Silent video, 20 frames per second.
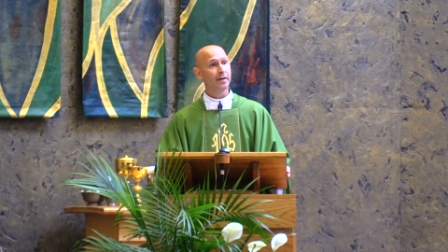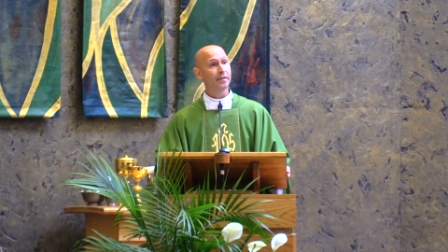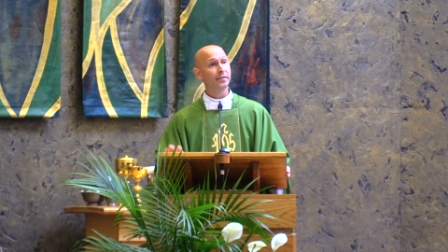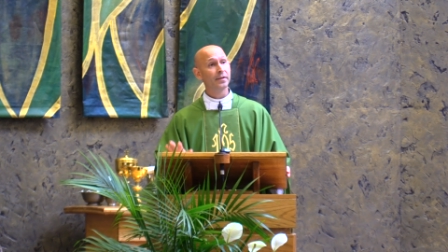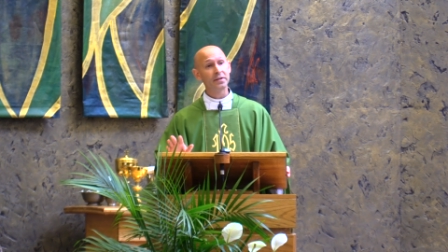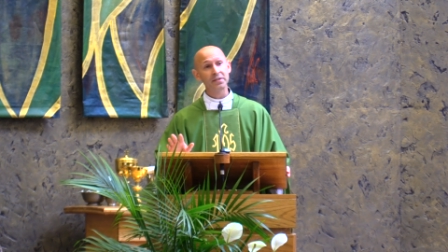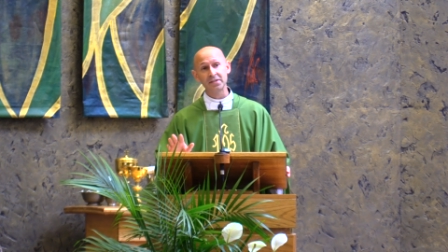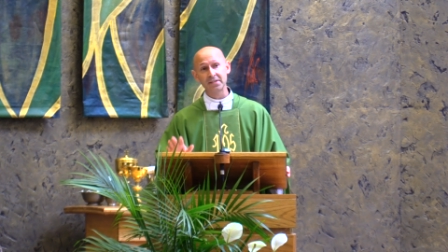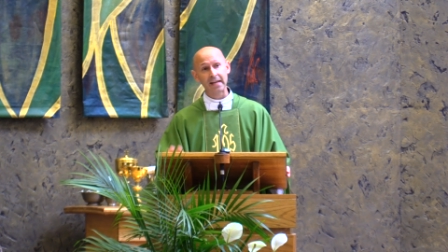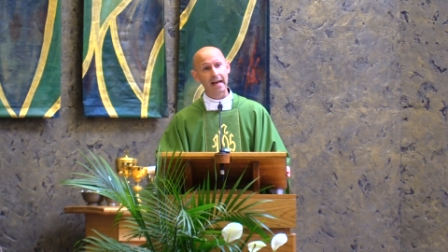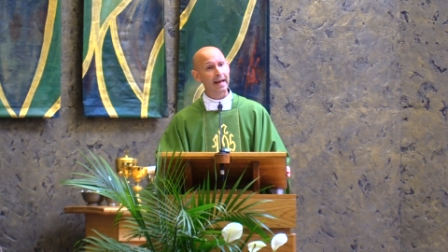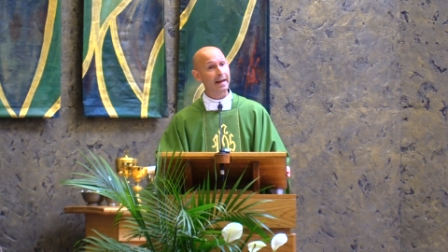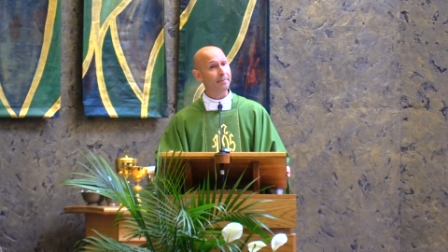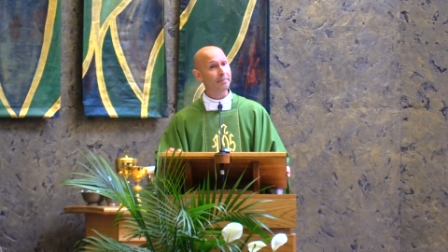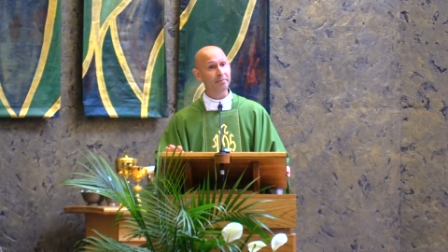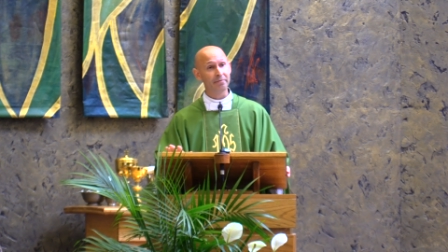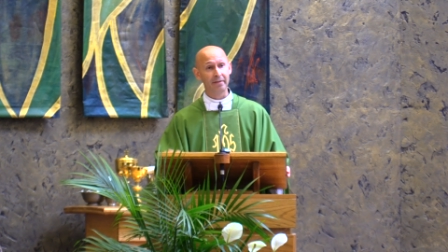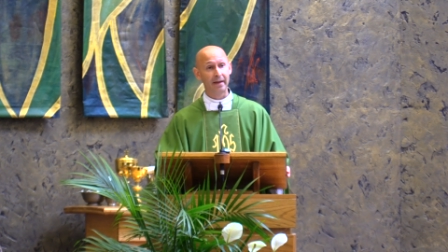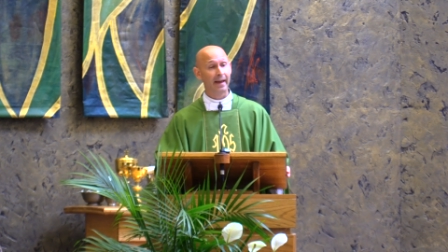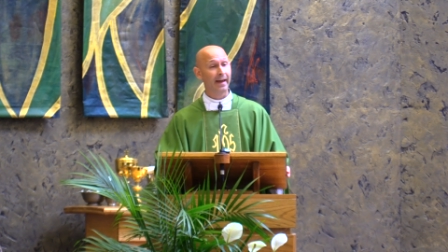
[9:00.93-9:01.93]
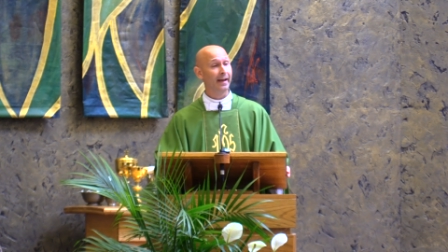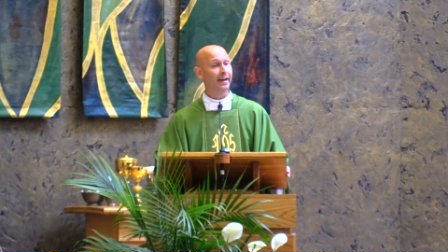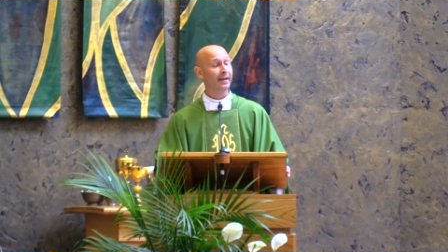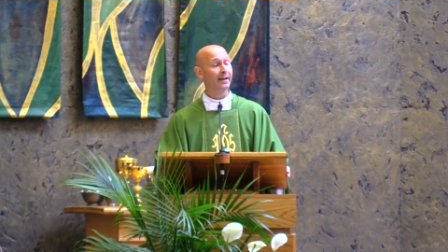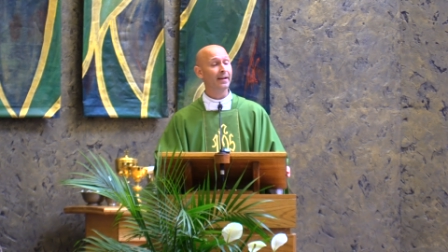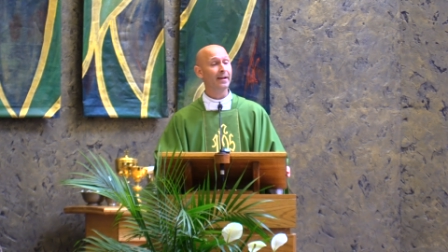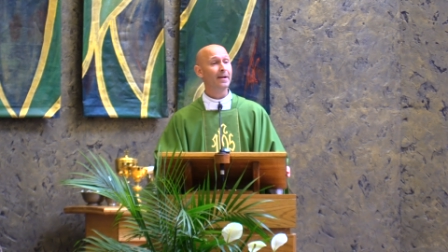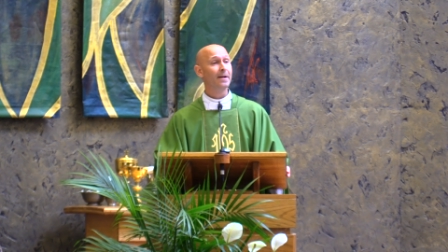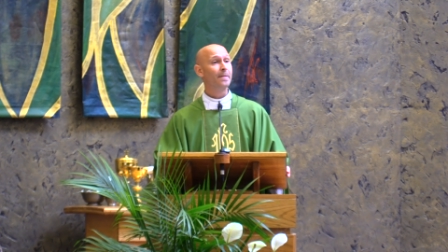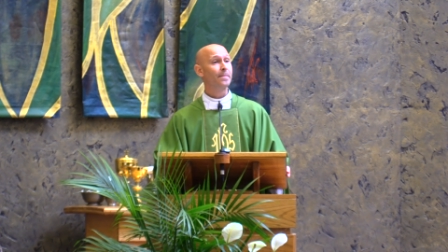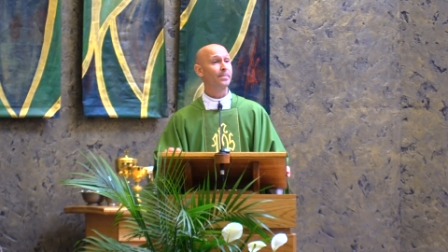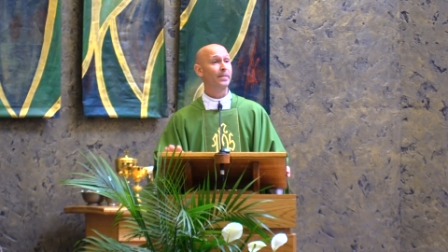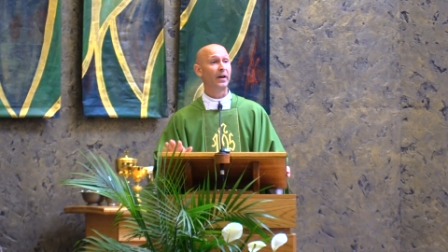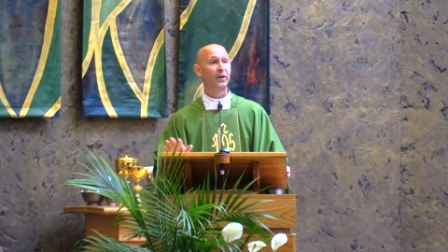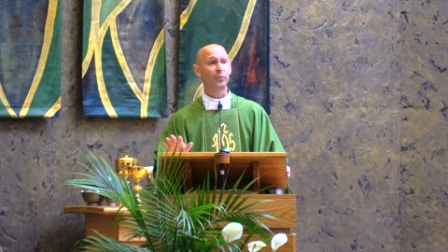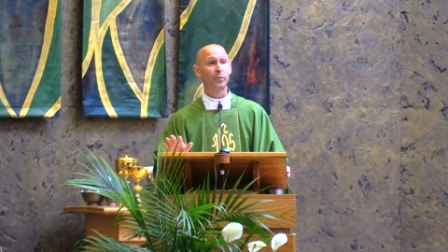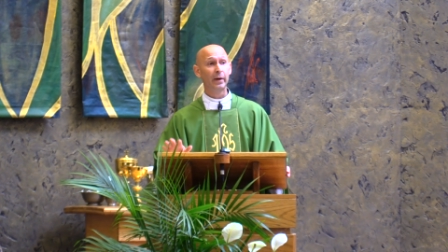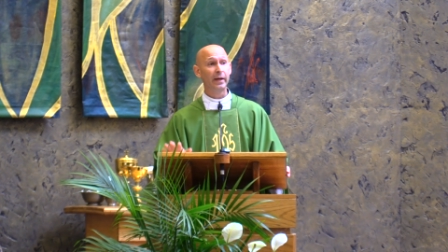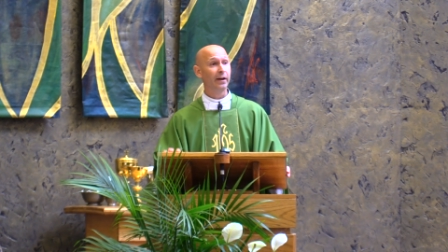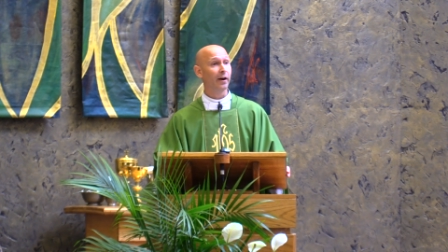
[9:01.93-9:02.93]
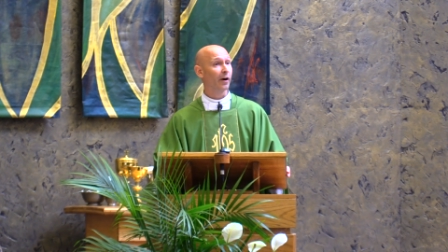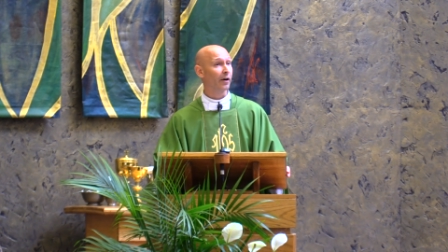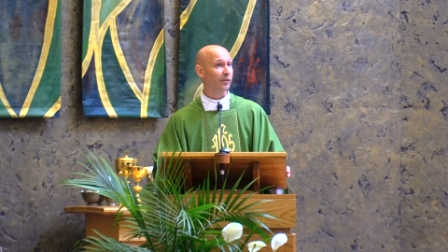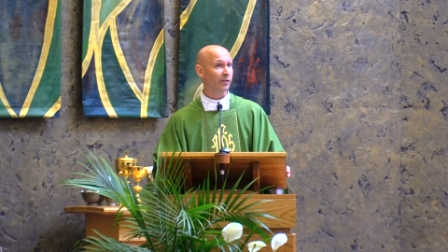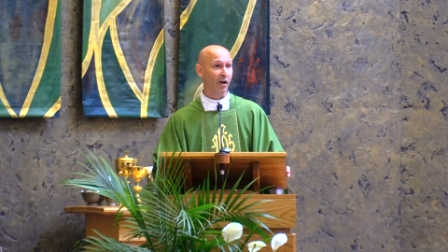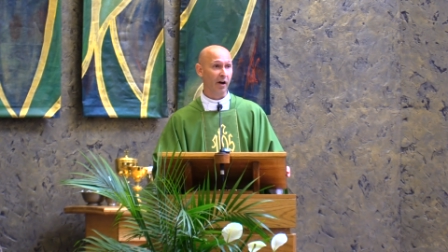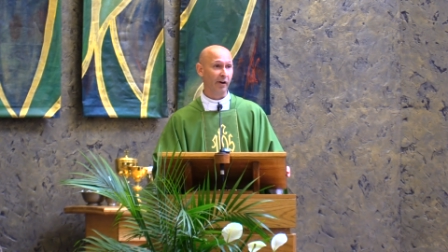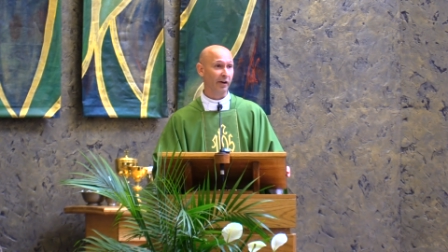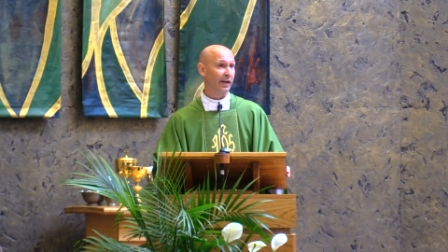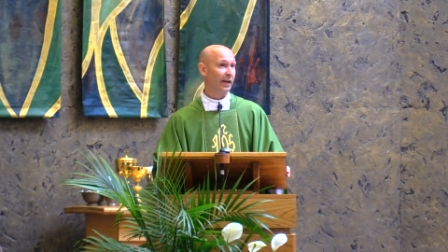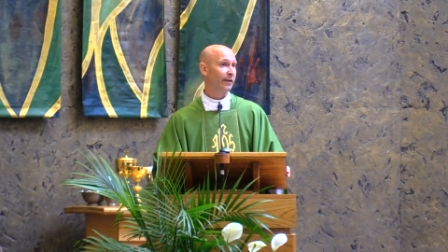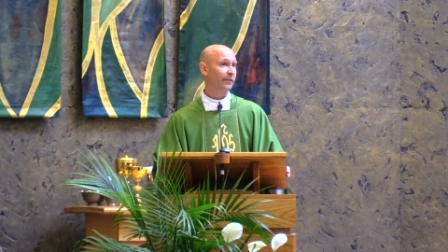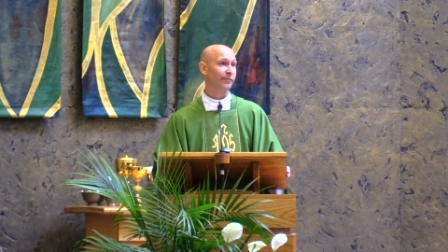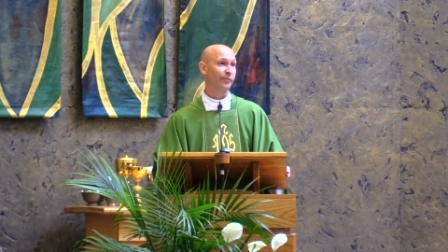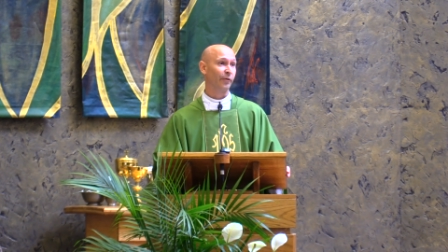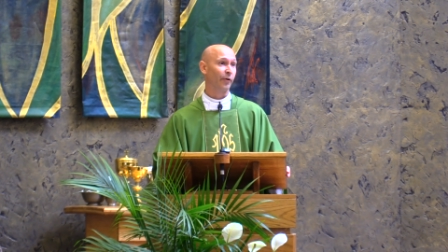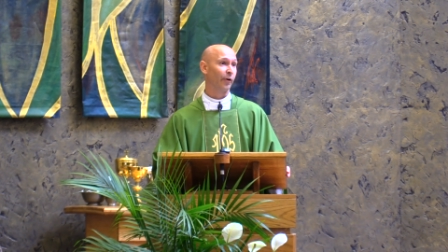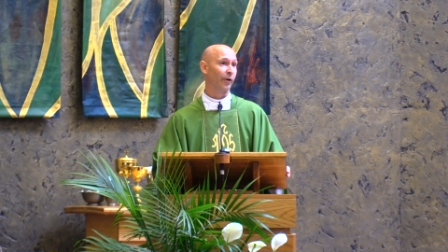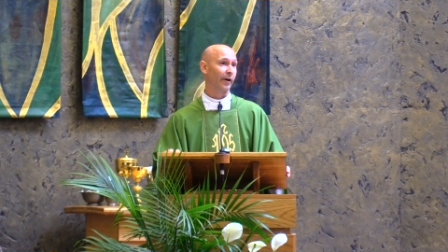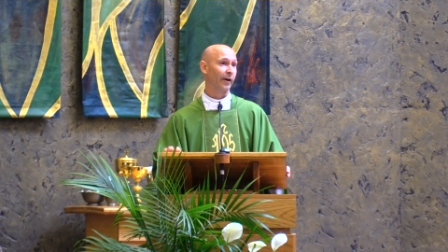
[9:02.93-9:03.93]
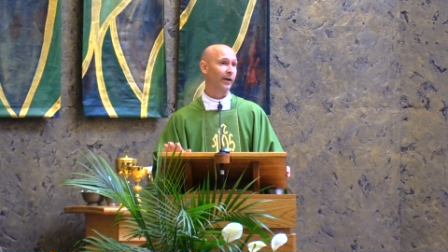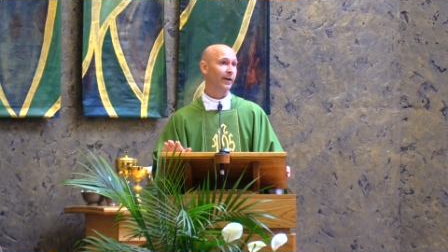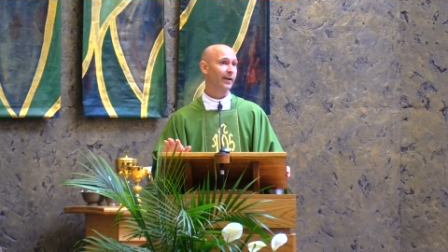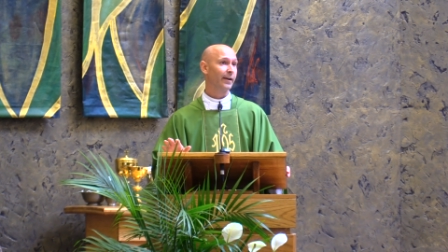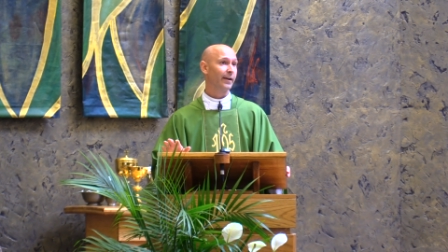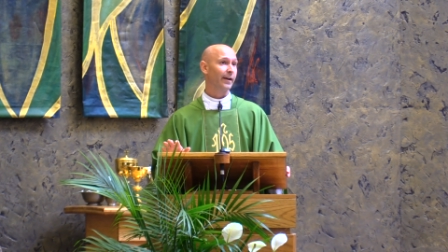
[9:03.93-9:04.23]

the same thing that we are longing for